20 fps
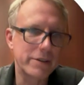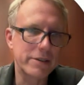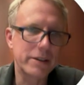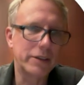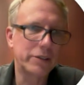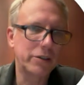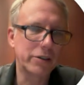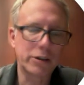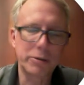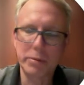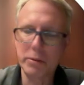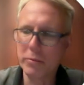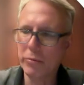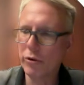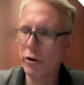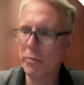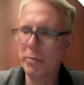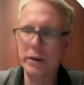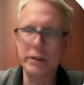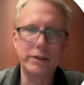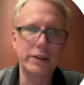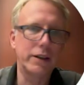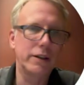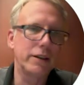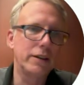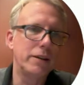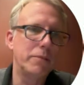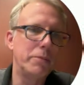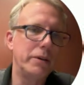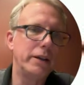I'll talk a bit more about that
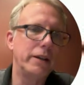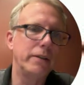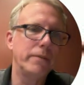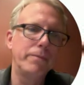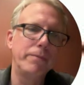in a minute.